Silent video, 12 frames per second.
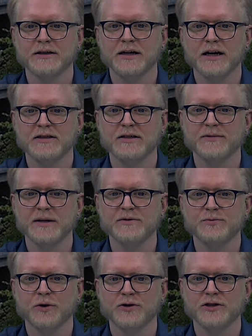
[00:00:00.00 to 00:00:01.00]
and sometimes
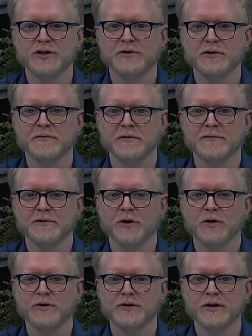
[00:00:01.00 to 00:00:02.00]
prosecuted for
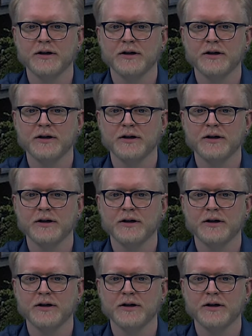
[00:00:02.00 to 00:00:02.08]
fraud